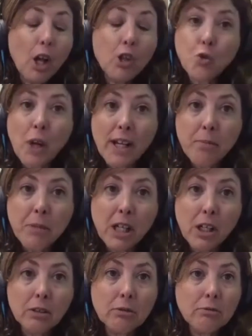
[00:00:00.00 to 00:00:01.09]

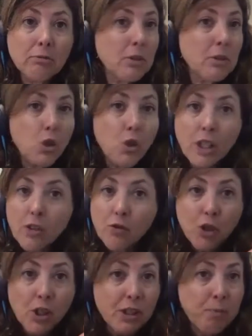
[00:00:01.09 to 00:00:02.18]
treadmill, you could
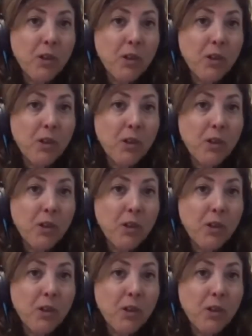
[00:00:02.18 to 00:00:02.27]
just